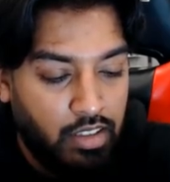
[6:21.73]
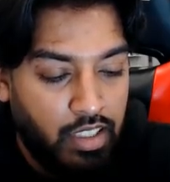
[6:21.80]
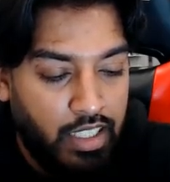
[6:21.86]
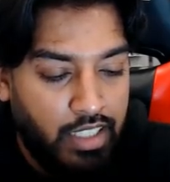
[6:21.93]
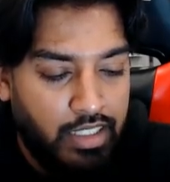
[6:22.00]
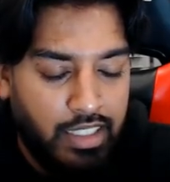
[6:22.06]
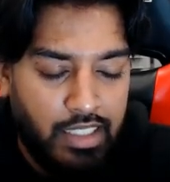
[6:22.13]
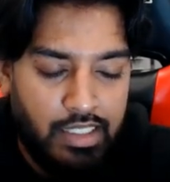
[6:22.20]

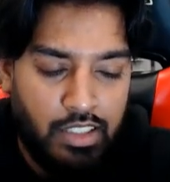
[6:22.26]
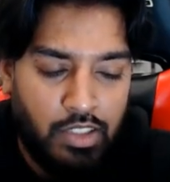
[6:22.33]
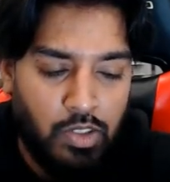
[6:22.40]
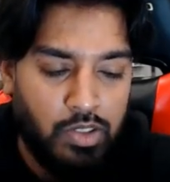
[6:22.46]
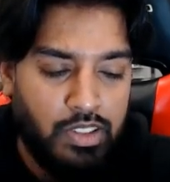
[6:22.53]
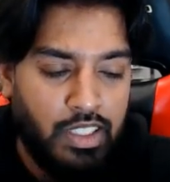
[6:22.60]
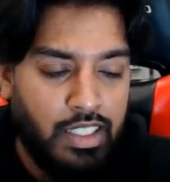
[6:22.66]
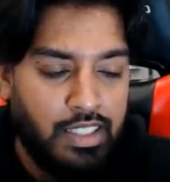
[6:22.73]
I think actually,
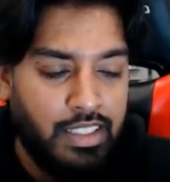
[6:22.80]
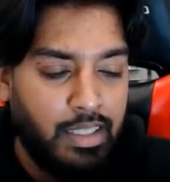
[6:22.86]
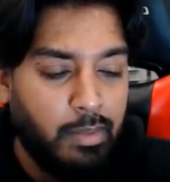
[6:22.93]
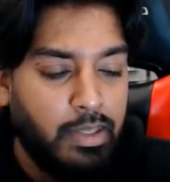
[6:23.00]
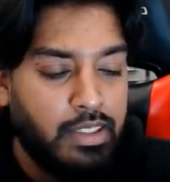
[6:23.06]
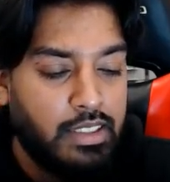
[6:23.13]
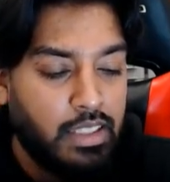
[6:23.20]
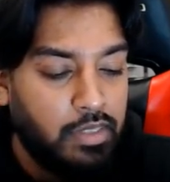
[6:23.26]
no, it was less. I think
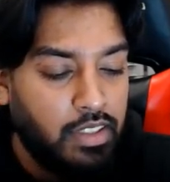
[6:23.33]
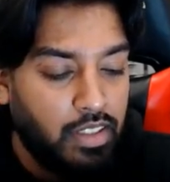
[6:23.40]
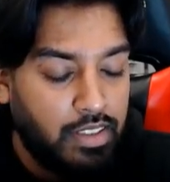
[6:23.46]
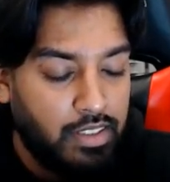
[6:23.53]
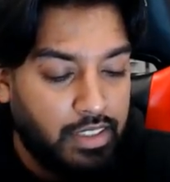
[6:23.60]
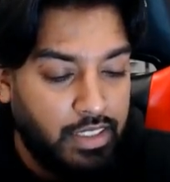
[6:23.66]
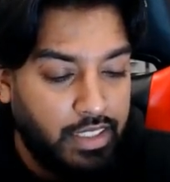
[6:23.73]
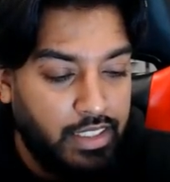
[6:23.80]
about
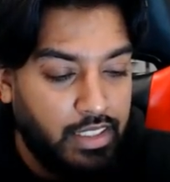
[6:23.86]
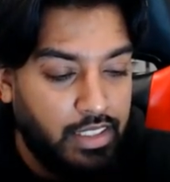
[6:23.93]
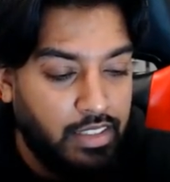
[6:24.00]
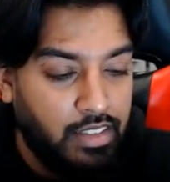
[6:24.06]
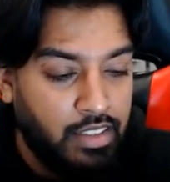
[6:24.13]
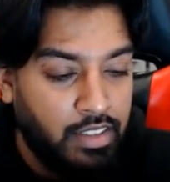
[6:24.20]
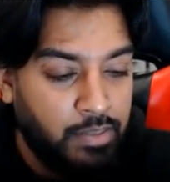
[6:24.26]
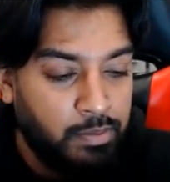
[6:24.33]
$70
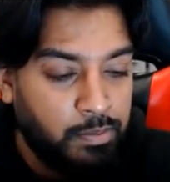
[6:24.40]
Canadian.